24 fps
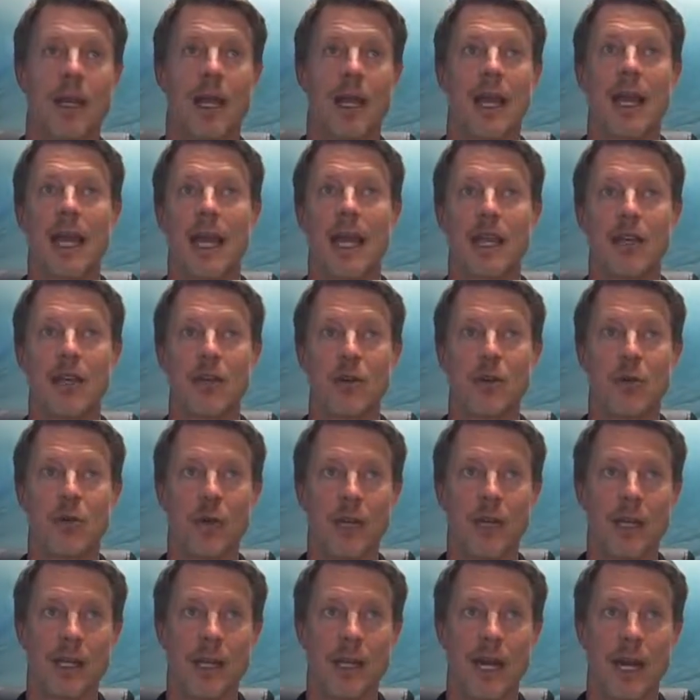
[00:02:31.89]
and you
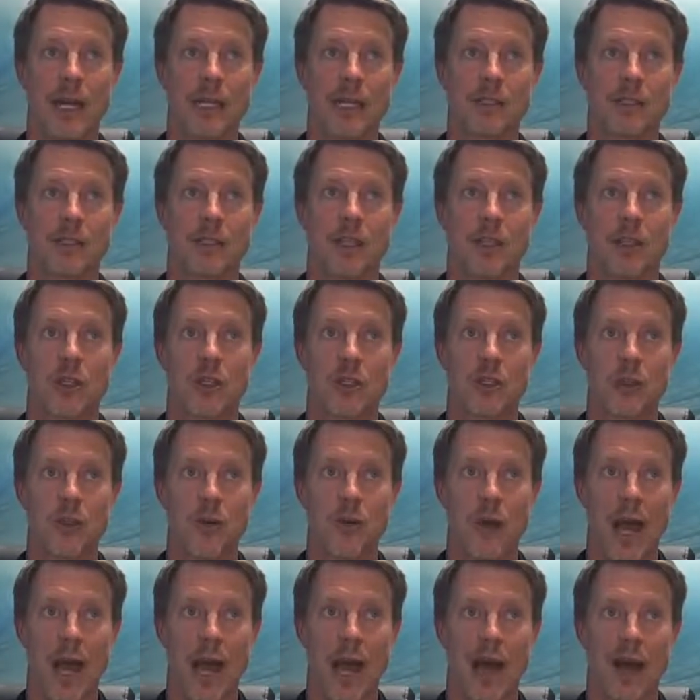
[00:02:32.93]
realize you
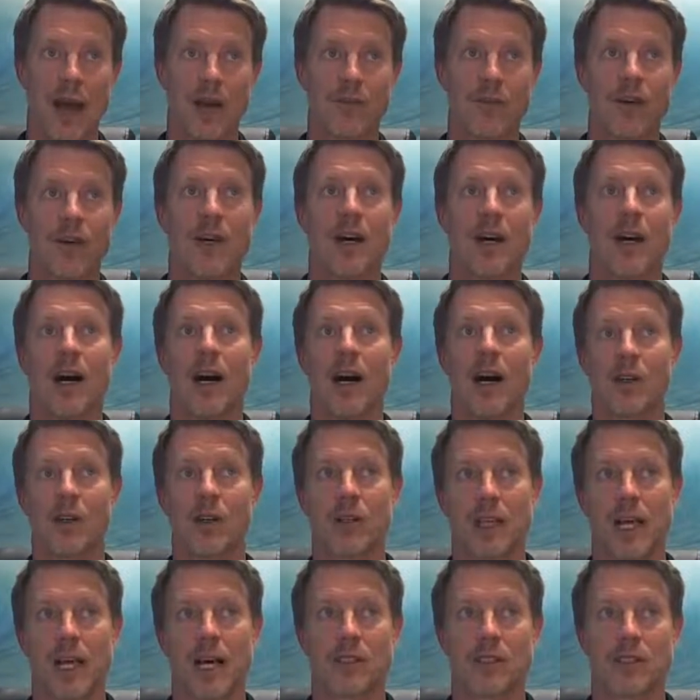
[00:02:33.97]
have
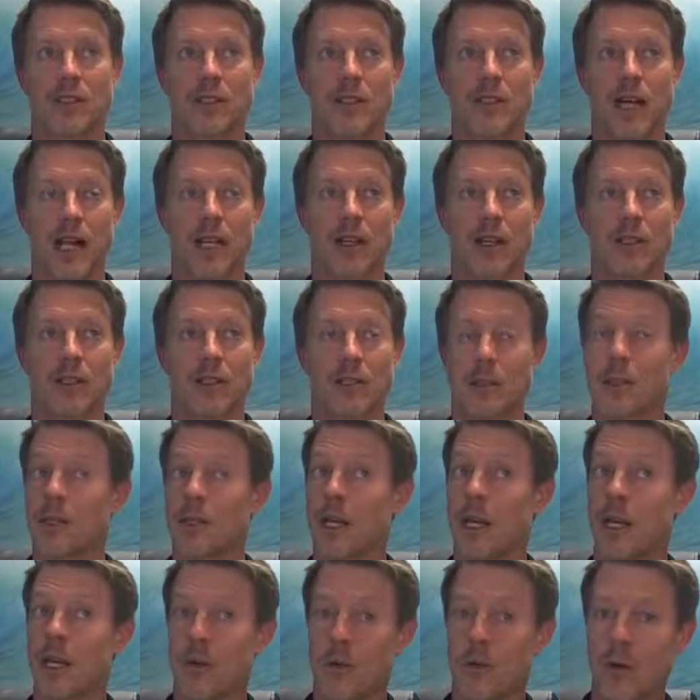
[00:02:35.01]
$100,000
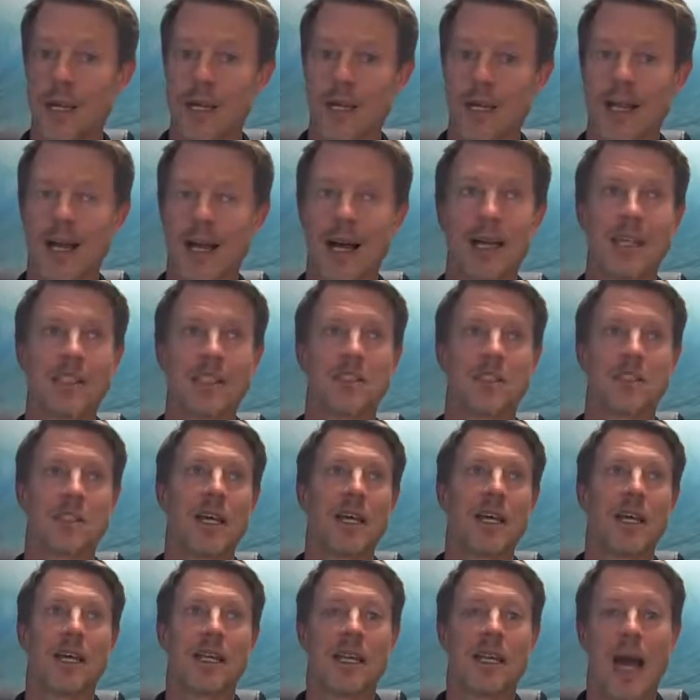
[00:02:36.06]
in realized
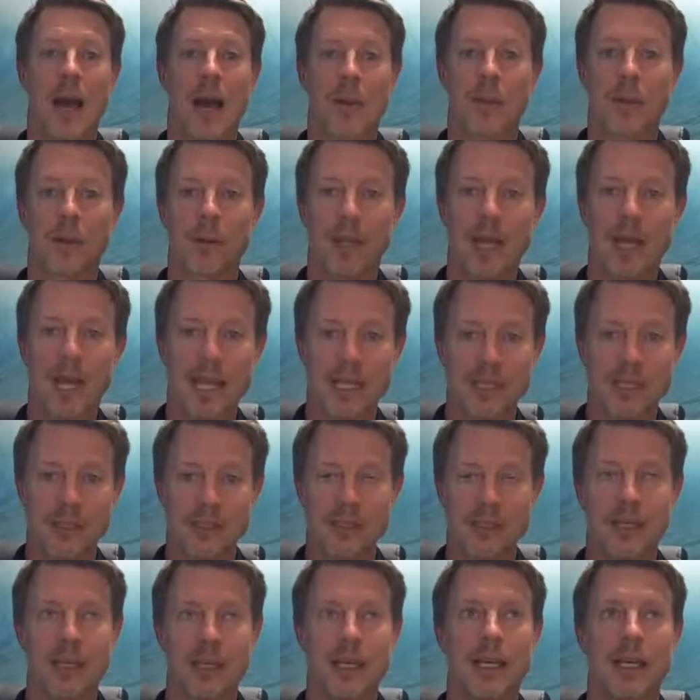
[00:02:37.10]
capital
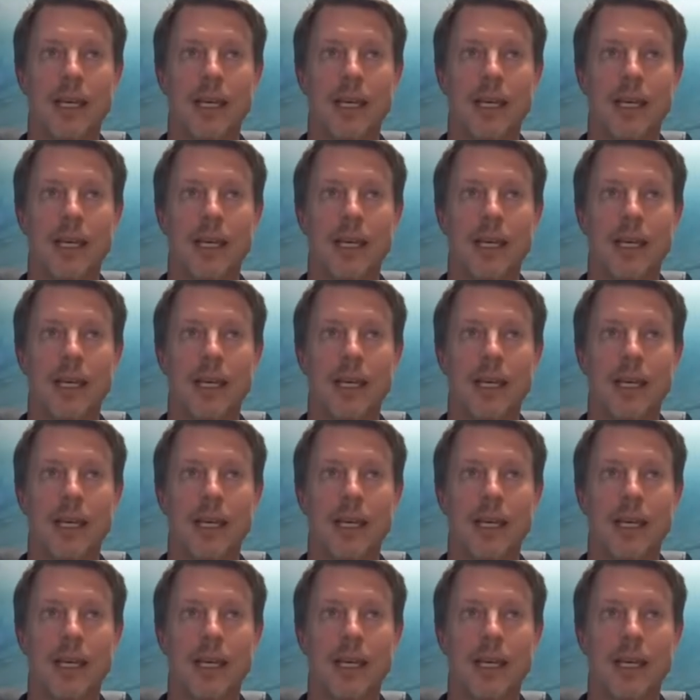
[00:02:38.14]
gains.